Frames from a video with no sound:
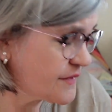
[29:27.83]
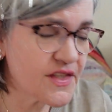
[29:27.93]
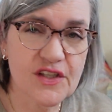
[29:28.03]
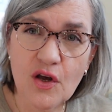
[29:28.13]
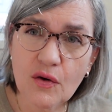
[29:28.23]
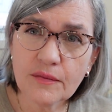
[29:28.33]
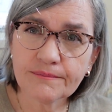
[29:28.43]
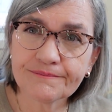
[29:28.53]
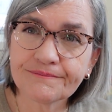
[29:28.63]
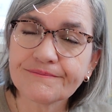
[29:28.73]
So
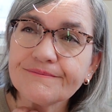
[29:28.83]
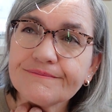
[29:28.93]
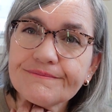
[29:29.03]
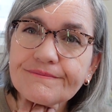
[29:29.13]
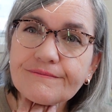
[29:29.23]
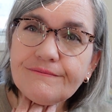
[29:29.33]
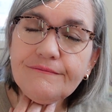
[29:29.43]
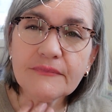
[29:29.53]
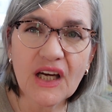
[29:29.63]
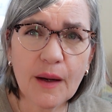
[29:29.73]

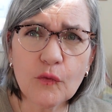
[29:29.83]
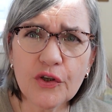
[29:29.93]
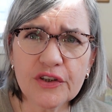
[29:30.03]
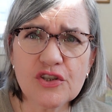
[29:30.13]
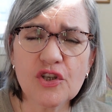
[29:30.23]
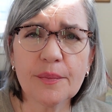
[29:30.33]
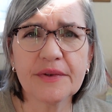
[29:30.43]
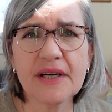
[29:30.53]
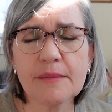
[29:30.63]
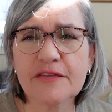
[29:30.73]
I'm going to stop
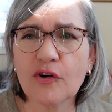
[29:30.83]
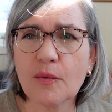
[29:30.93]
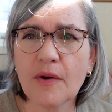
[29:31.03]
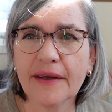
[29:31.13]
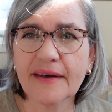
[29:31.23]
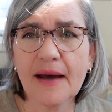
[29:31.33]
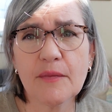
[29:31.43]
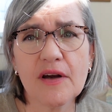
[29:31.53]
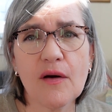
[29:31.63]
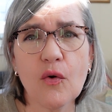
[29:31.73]
there before my
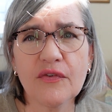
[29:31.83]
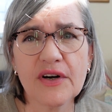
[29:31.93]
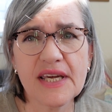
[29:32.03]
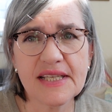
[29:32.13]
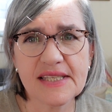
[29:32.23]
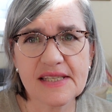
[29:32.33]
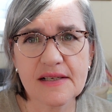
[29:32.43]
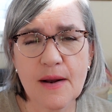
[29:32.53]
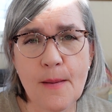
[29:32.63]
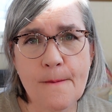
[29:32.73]
camera overheats,
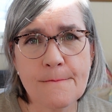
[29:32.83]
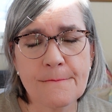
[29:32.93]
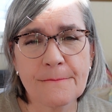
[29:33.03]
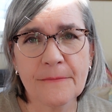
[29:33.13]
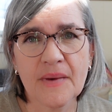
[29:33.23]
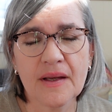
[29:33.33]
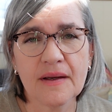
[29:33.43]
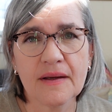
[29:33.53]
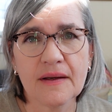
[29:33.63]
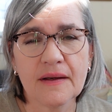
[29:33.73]

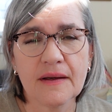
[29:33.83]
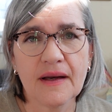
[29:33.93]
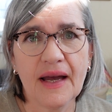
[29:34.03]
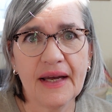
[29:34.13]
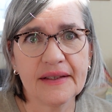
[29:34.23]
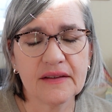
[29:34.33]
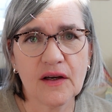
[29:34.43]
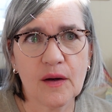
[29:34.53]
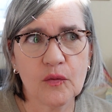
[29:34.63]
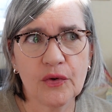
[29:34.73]
and
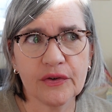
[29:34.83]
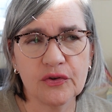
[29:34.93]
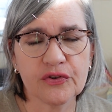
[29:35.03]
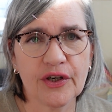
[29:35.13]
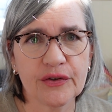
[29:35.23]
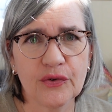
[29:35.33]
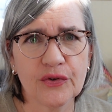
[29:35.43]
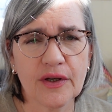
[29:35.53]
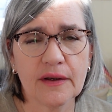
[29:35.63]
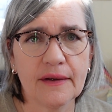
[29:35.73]
I'm going to try to
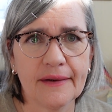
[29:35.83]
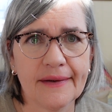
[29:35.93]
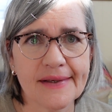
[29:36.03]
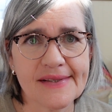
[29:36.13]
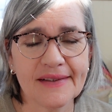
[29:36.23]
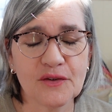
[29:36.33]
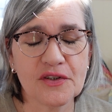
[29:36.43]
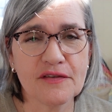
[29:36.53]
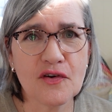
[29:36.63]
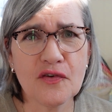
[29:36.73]
look less into
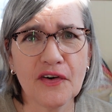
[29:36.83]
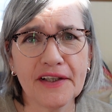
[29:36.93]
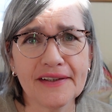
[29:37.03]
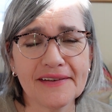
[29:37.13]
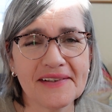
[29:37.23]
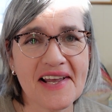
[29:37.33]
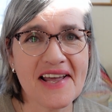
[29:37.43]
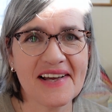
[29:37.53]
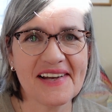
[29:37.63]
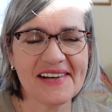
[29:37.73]
the viewfinder.
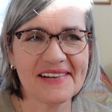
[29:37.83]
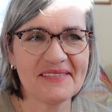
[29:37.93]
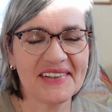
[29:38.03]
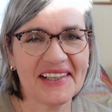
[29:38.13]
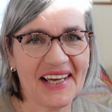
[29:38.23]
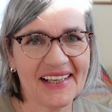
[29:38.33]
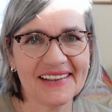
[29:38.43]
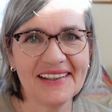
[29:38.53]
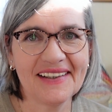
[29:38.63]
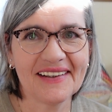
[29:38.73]
But again,
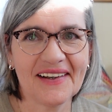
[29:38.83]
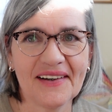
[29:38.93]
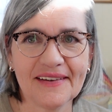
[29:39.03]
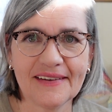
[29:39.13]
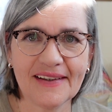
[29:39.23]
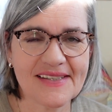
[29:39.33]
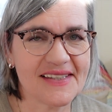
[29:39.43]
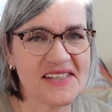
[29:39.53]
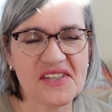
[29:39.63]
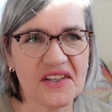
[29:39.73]
it's
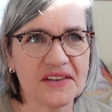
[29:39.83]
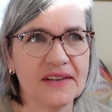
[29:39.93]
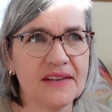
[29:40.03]
the sun.